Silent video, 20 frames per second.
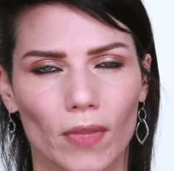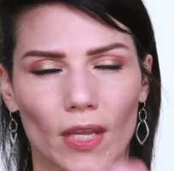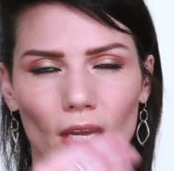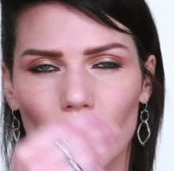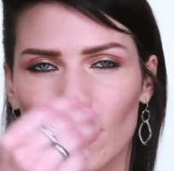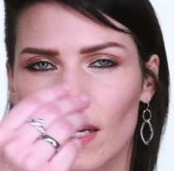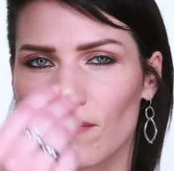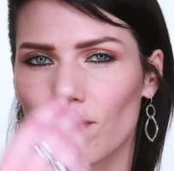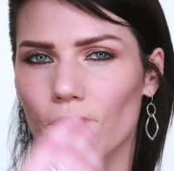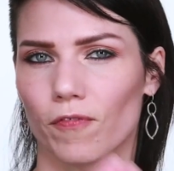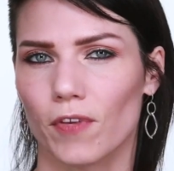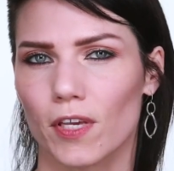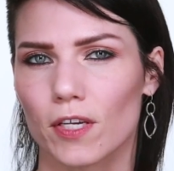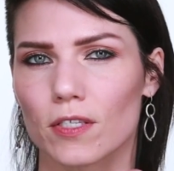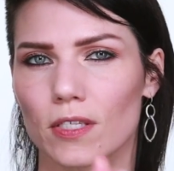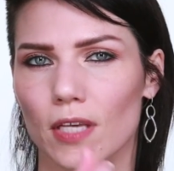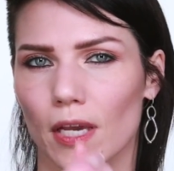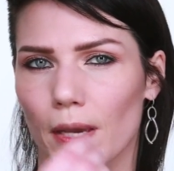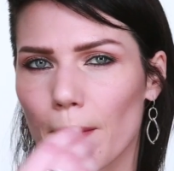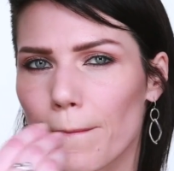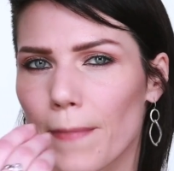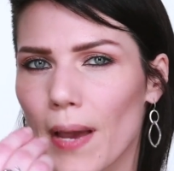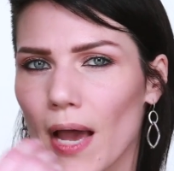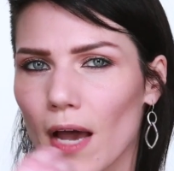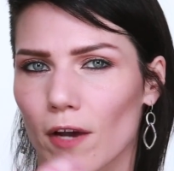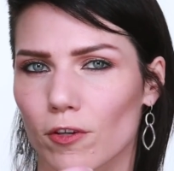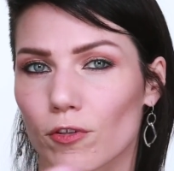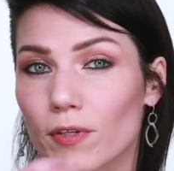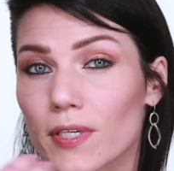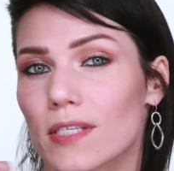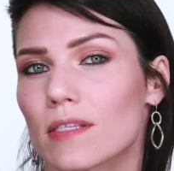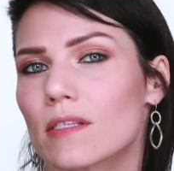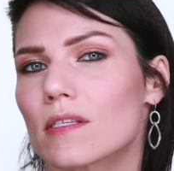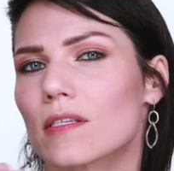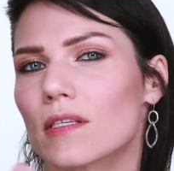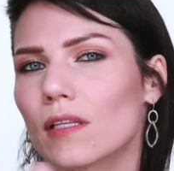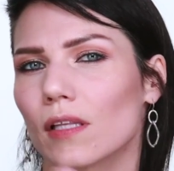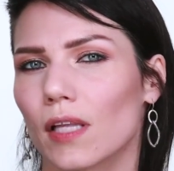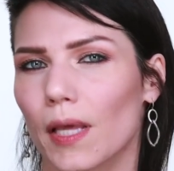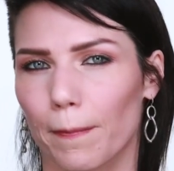and it feels like a powdery
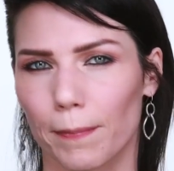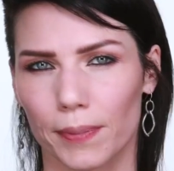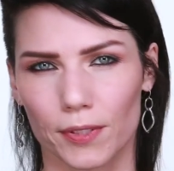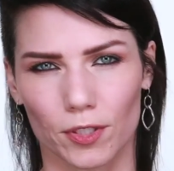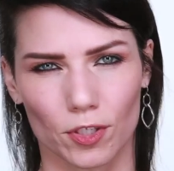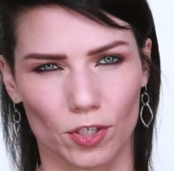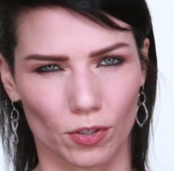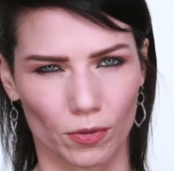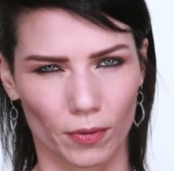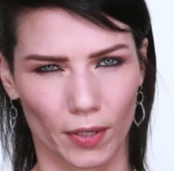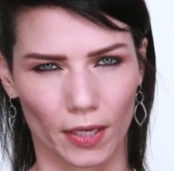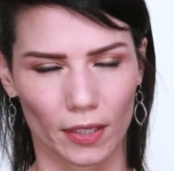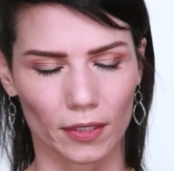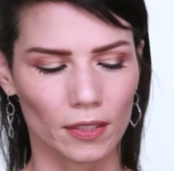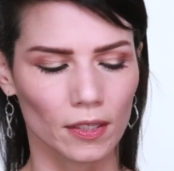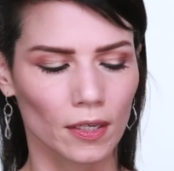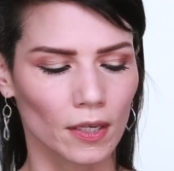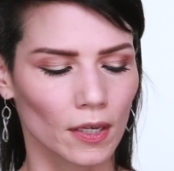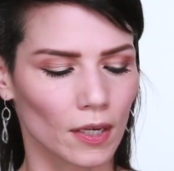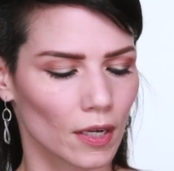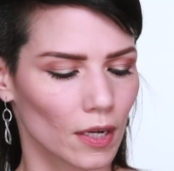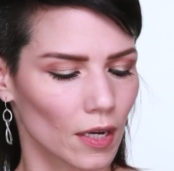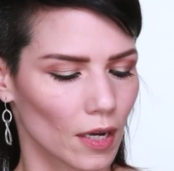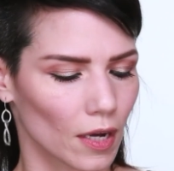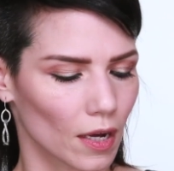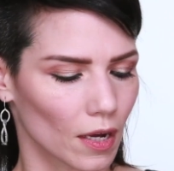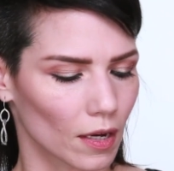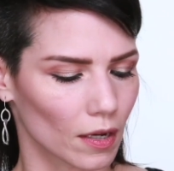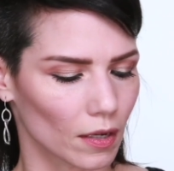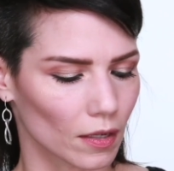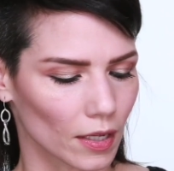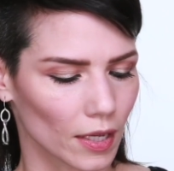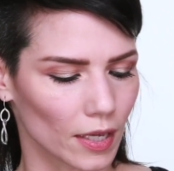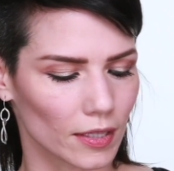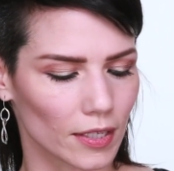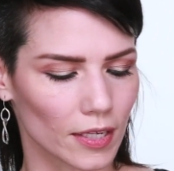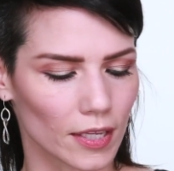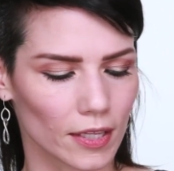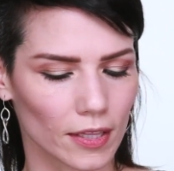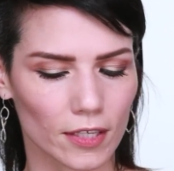slip to it. Uh,
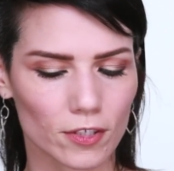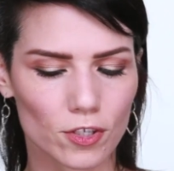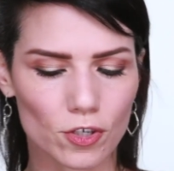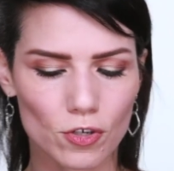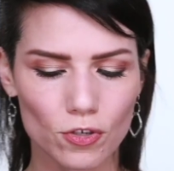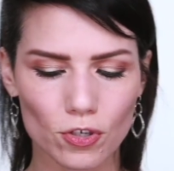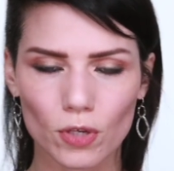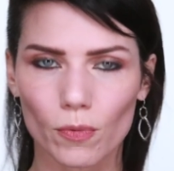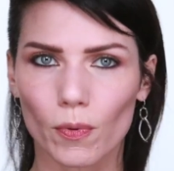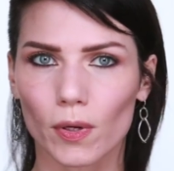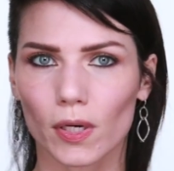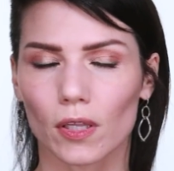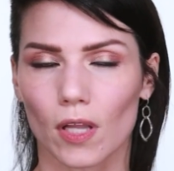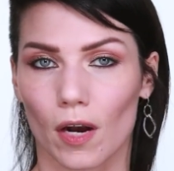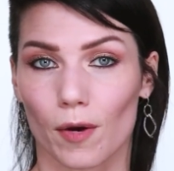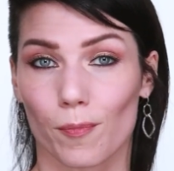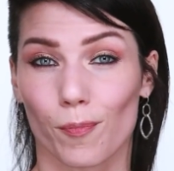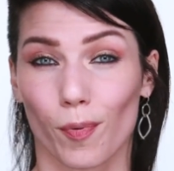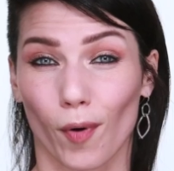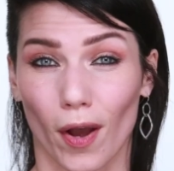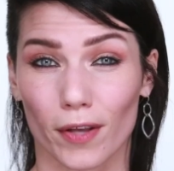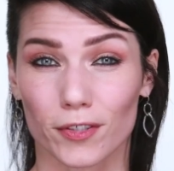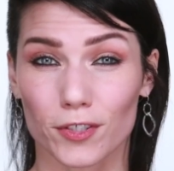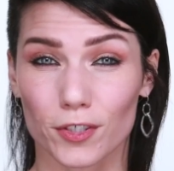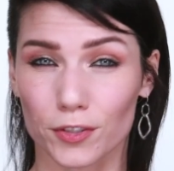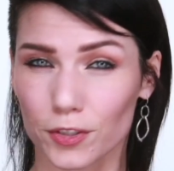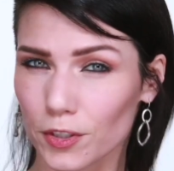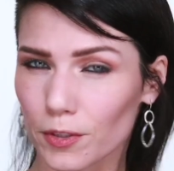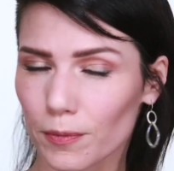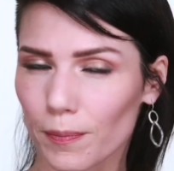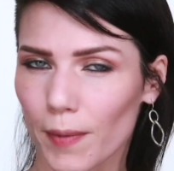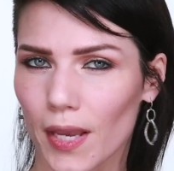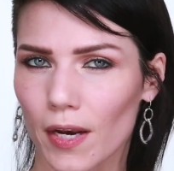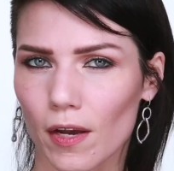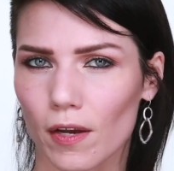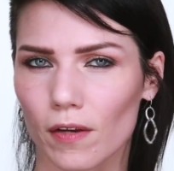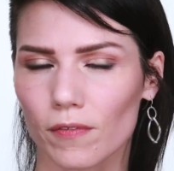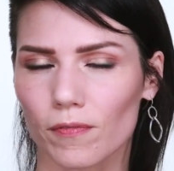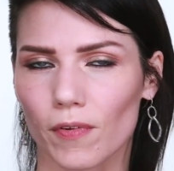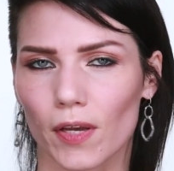and, and that's usually what a lot of bronzers are made
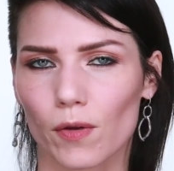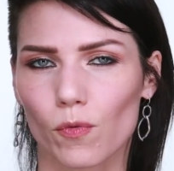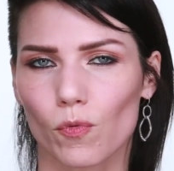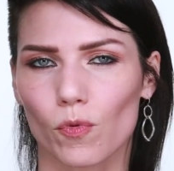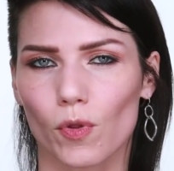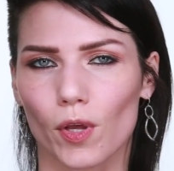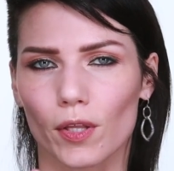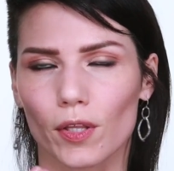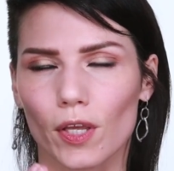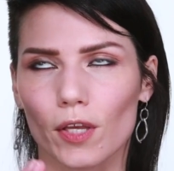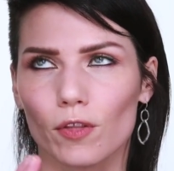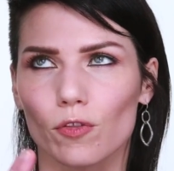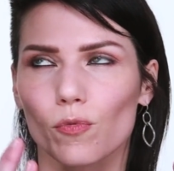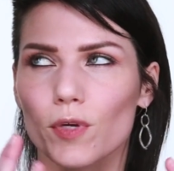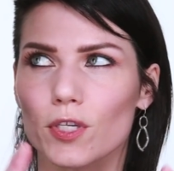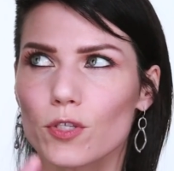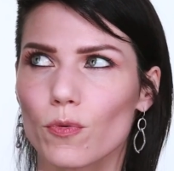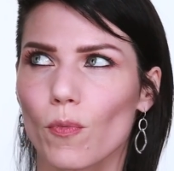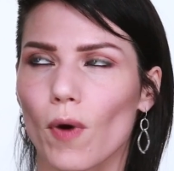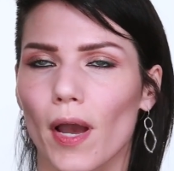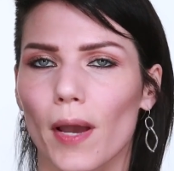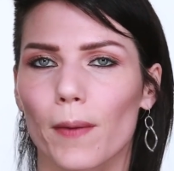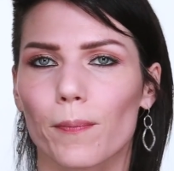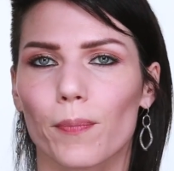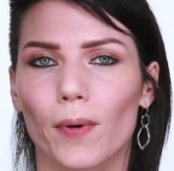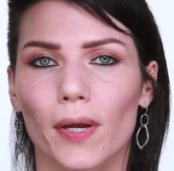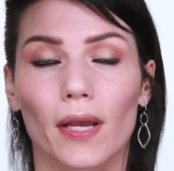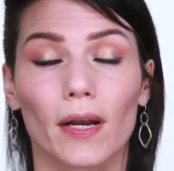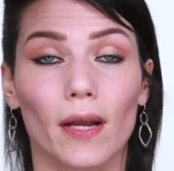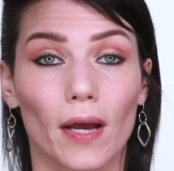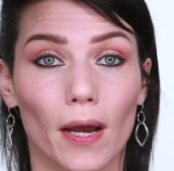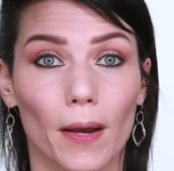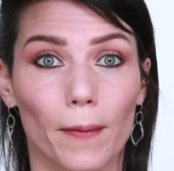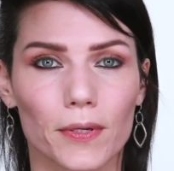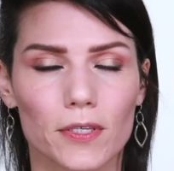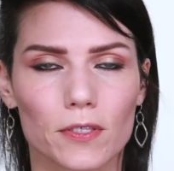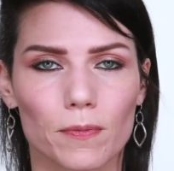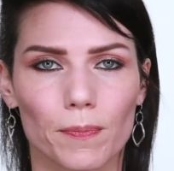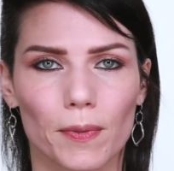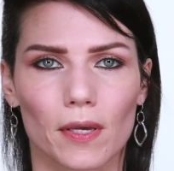of. And, and, and the reason why I bring it
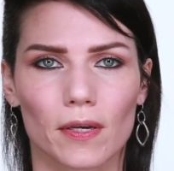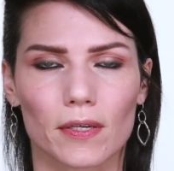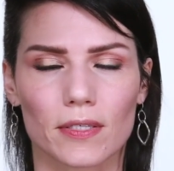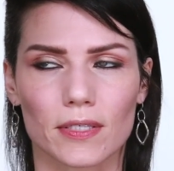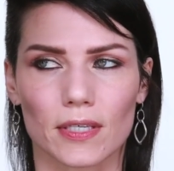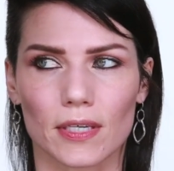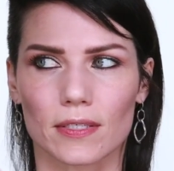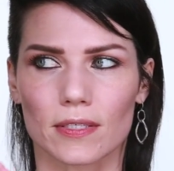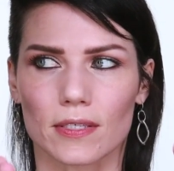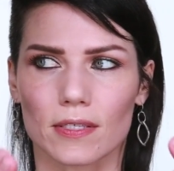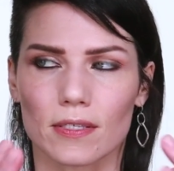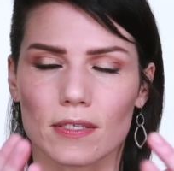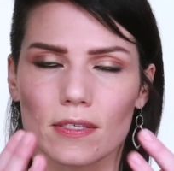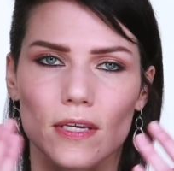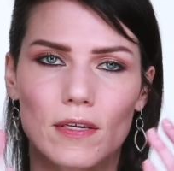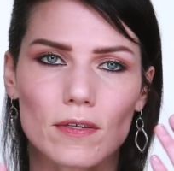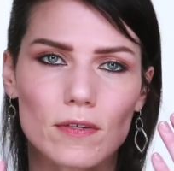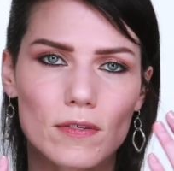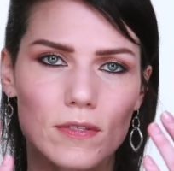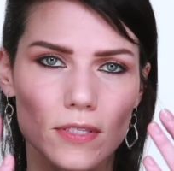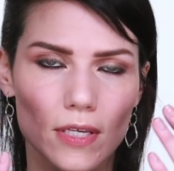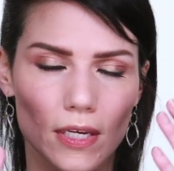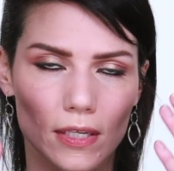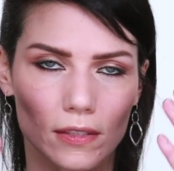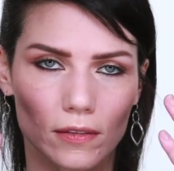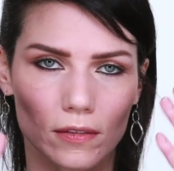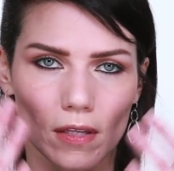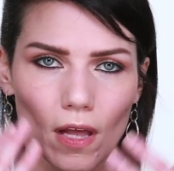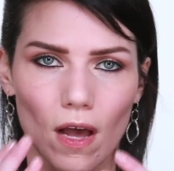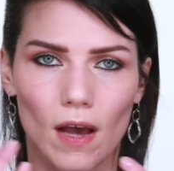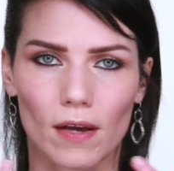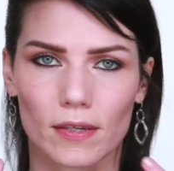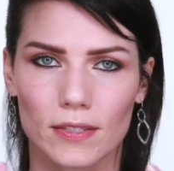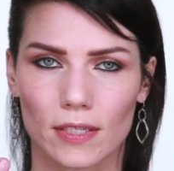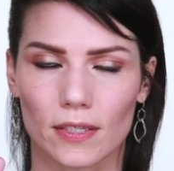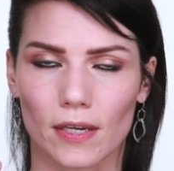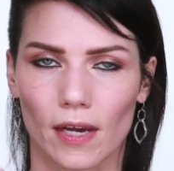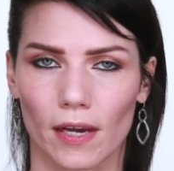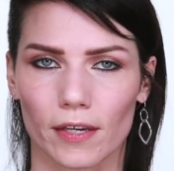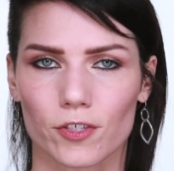up is because it seals and locks
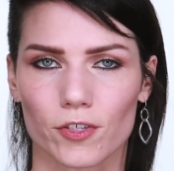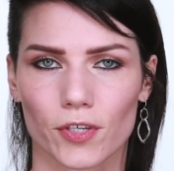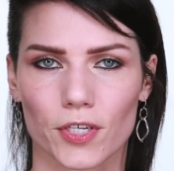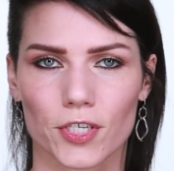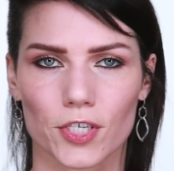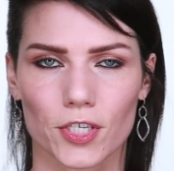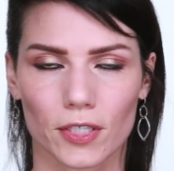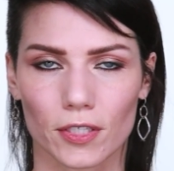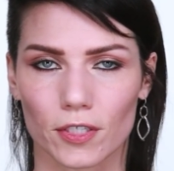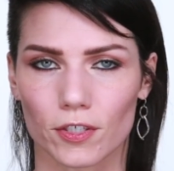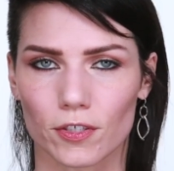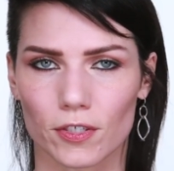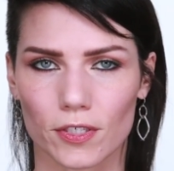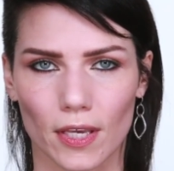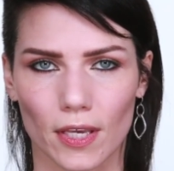in hydration in your